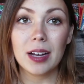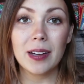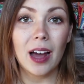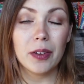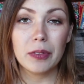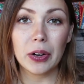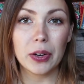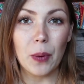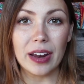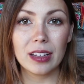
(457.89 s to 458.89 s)
Not
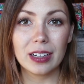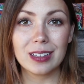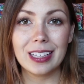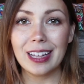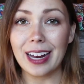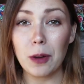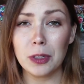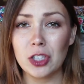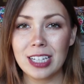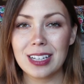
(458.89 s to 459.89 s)
very regularly, like I
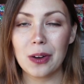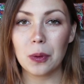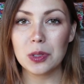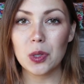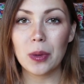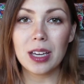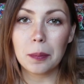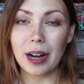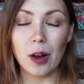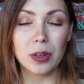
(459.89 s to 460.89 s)
wish I did it once a
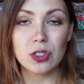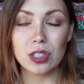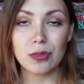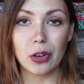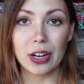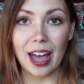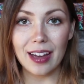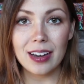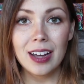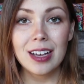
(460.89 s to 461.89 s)
week, but I always just
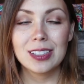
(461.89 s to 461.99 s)
forget.